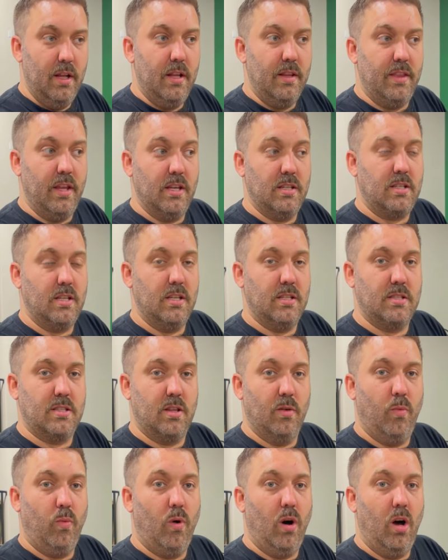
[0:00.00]
this is
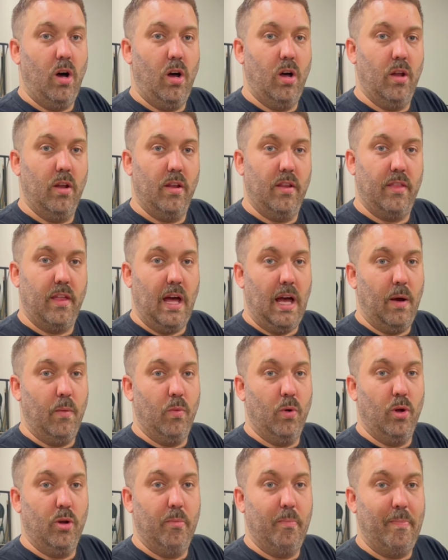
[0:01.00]
the one that
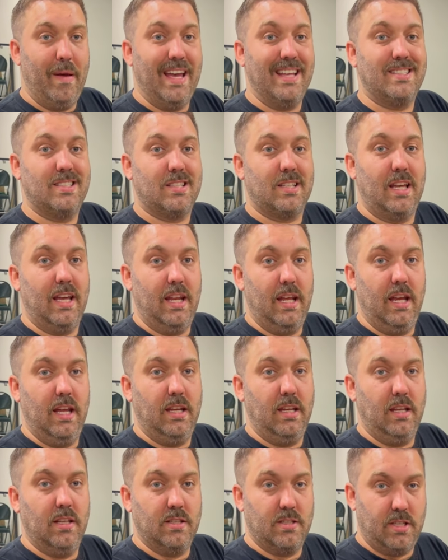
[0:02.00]
won Best
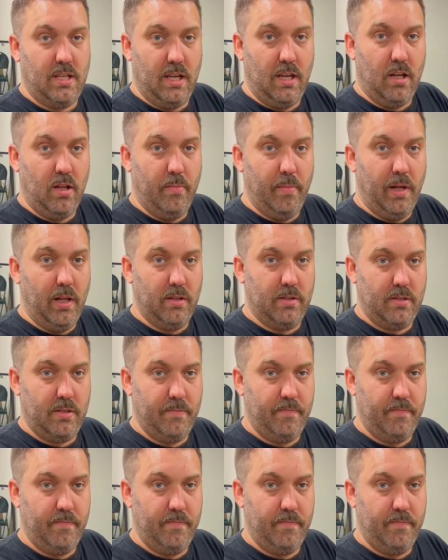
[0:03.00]
Canadian Single Malt.